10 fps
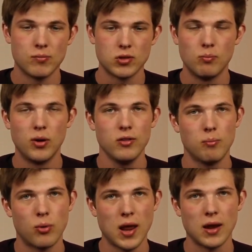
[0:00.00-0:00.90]
So build
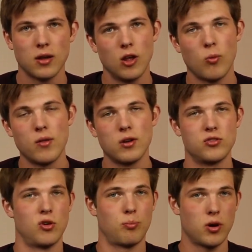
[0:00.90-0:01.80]
a brand, whether
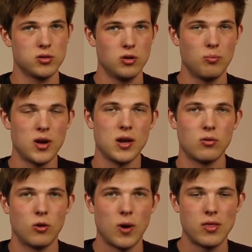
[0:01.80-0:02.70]
it's your personal
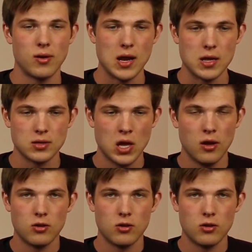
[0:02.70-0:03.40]
brand or whether it is